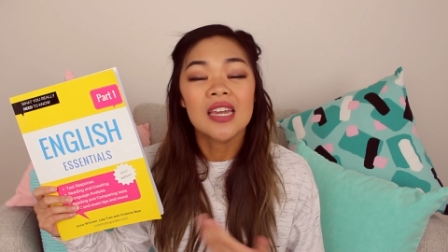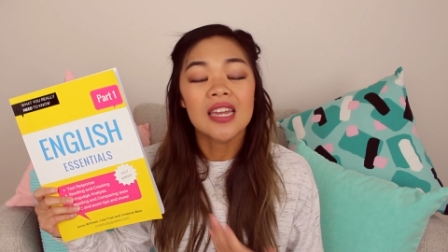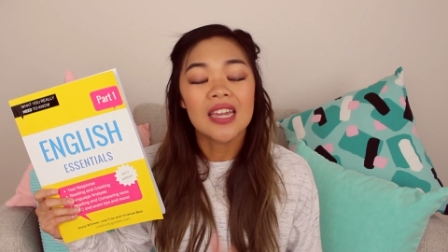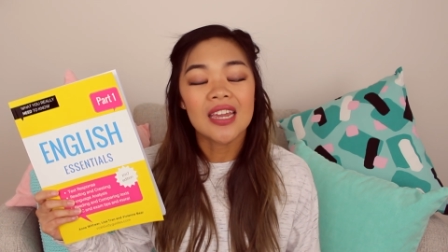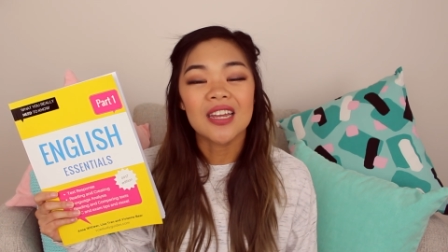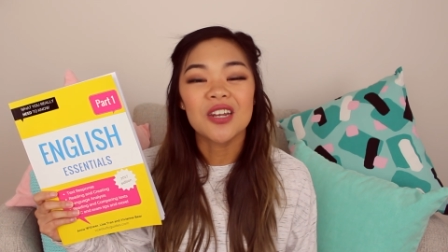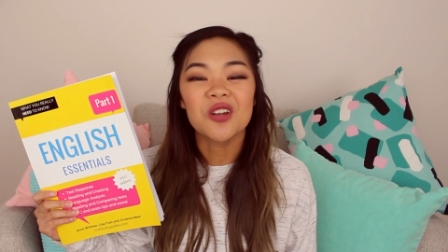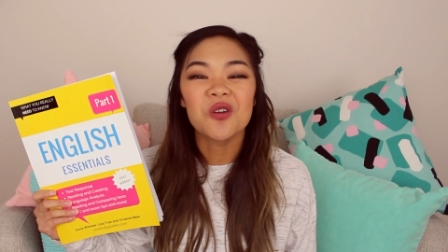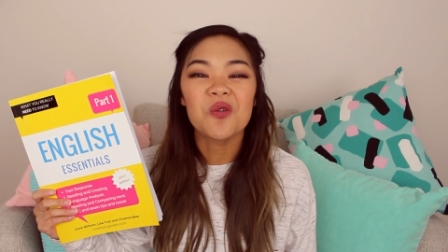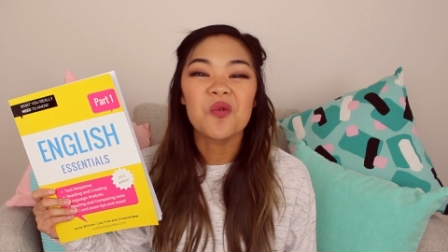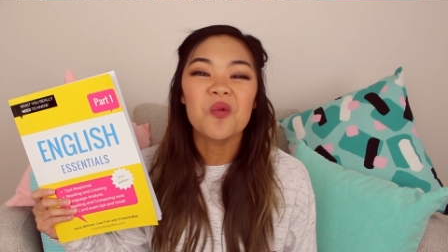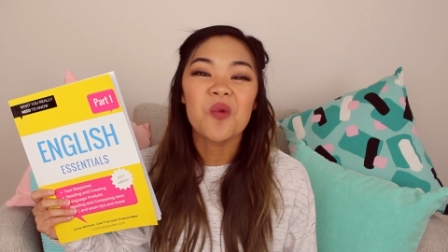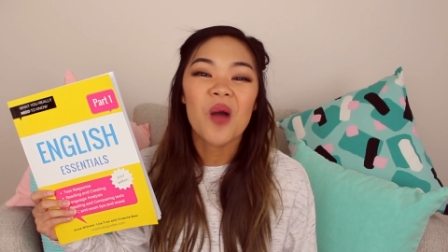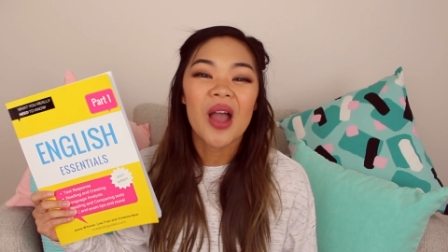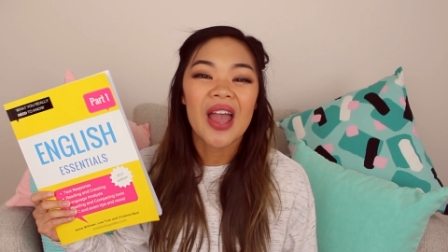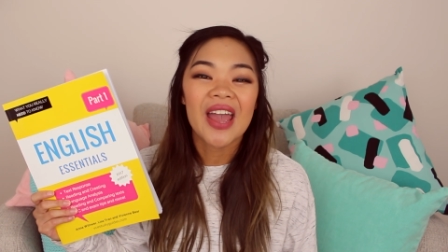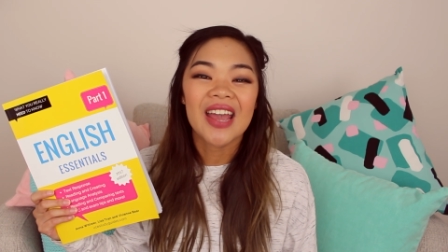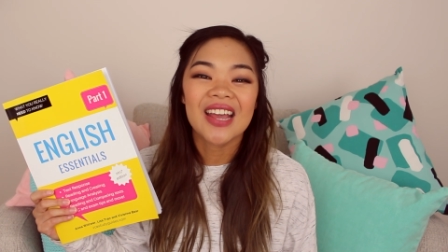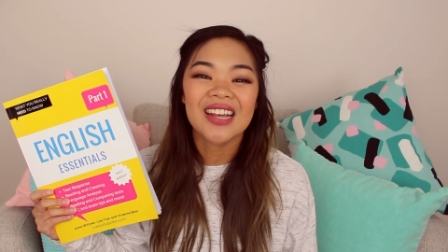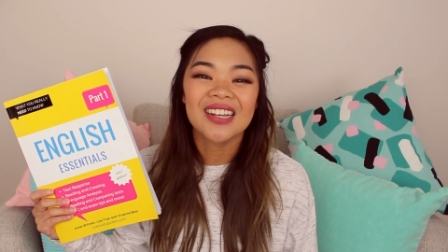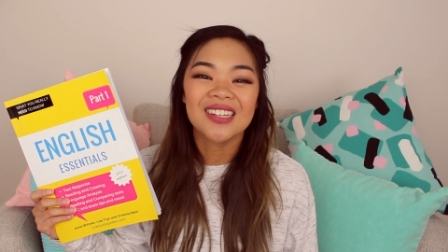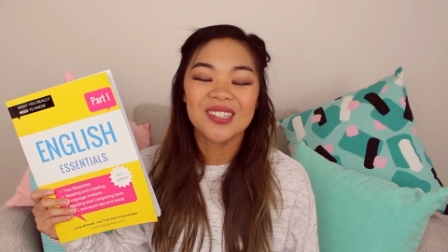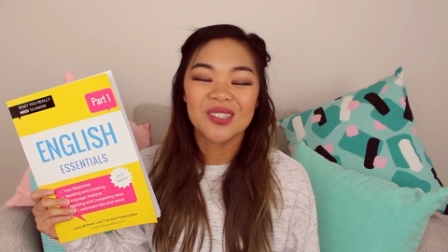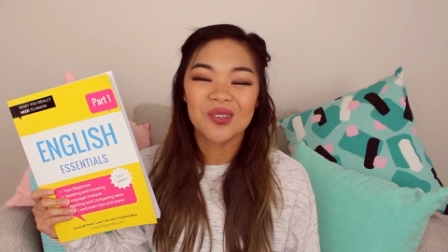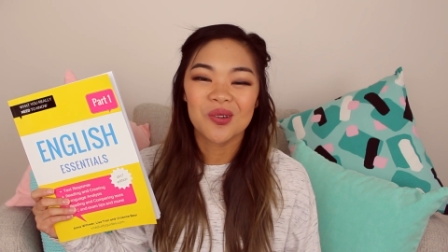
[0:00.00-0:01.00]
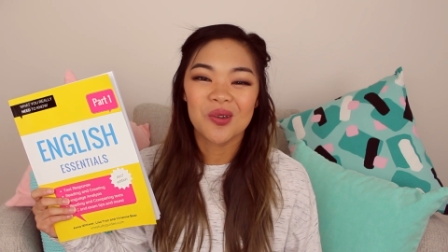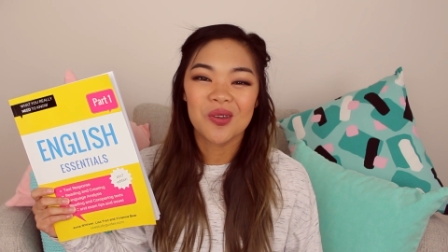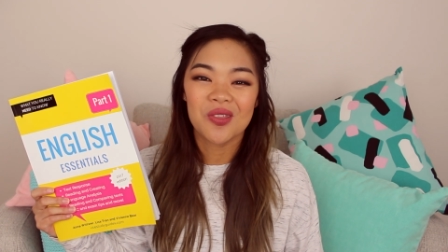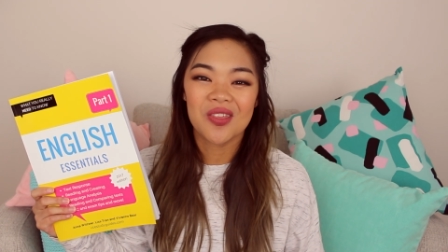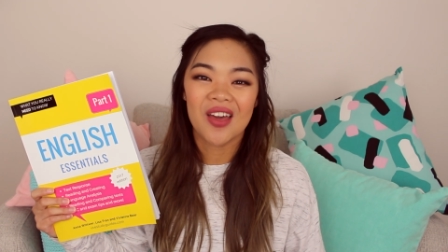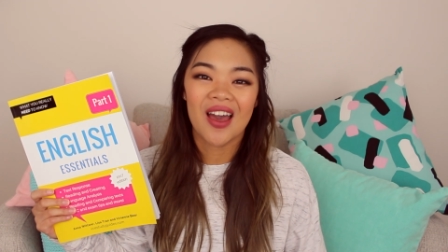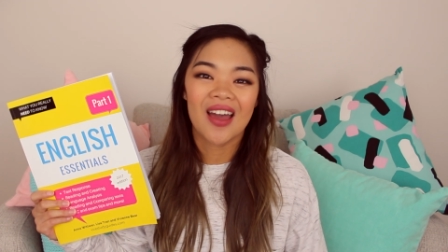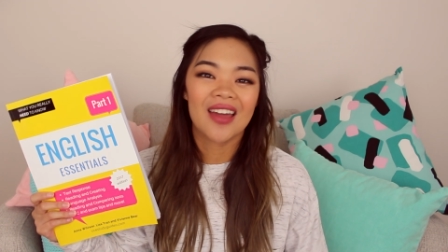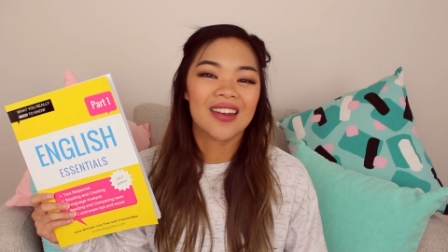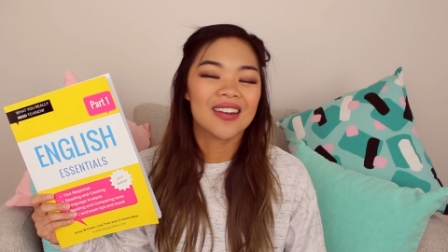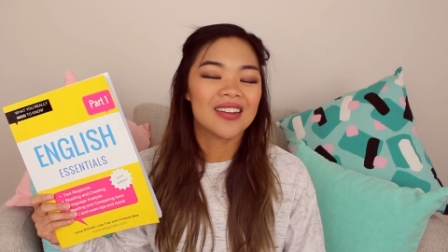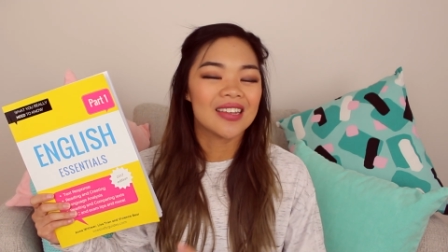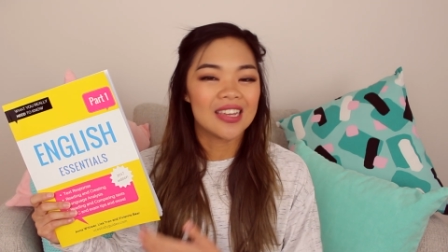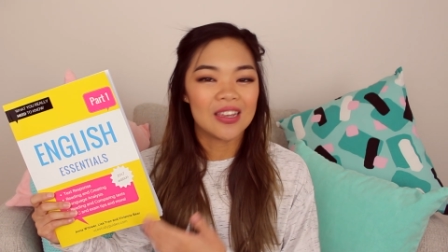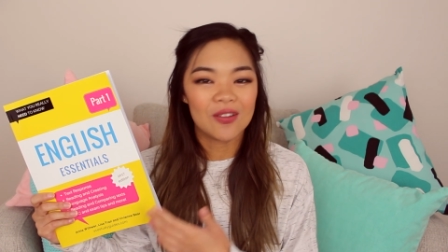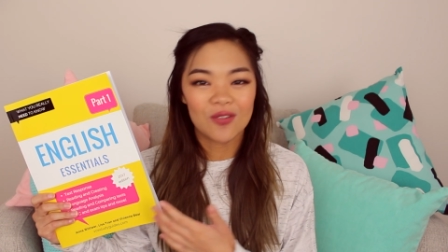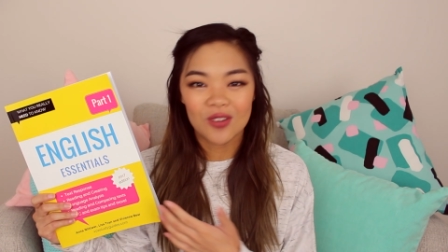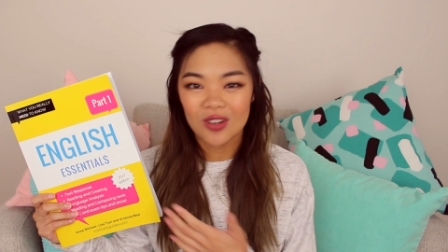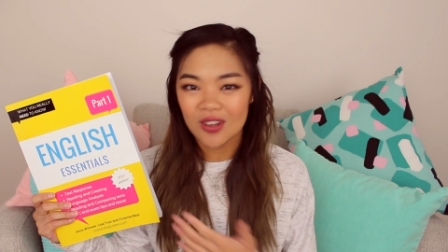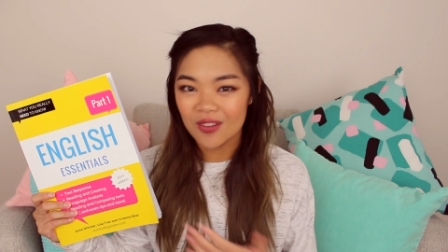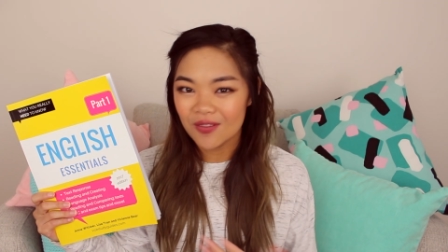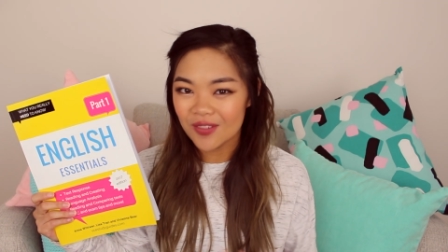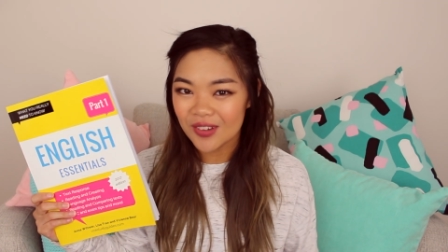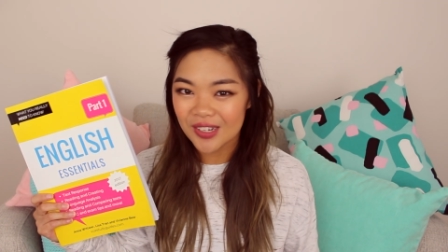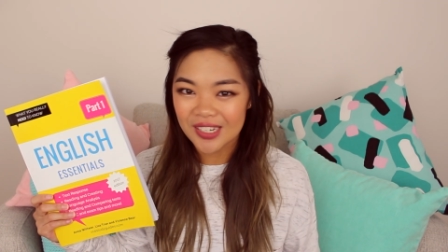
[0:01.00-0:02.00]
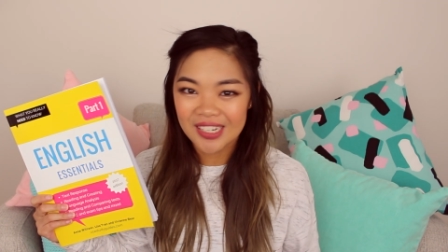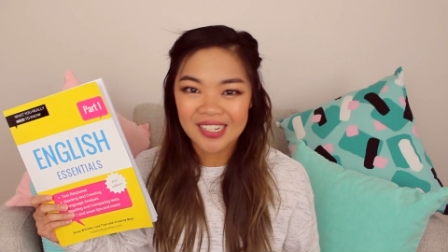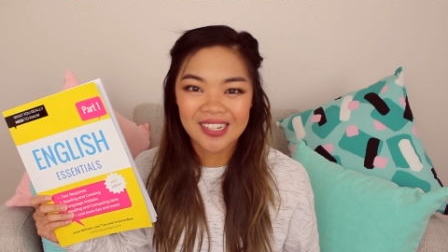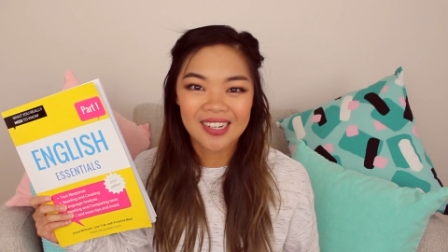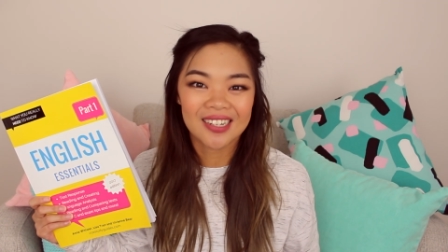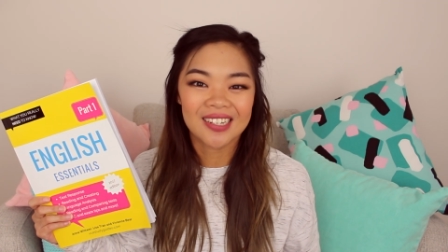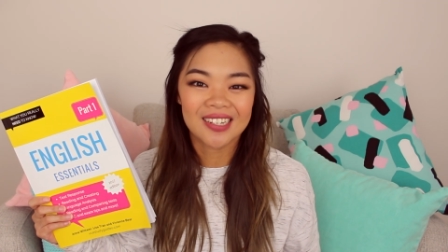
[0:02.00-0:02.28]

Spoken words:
in a way so that even if you didn't